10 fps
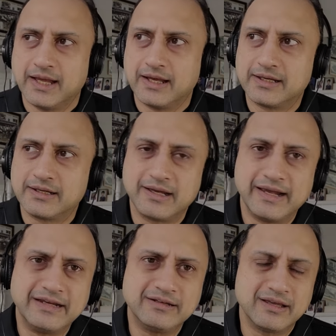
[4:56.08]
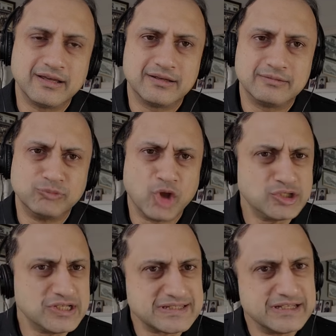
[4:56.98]
Uh, and uh, not
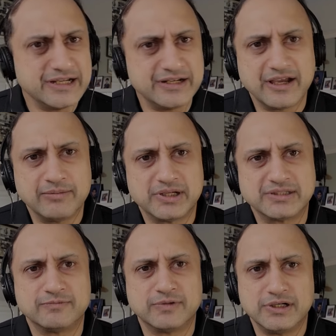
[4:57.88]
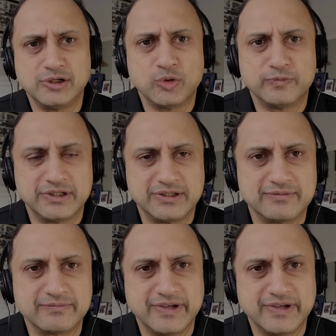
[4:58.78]
just in India, but the world over,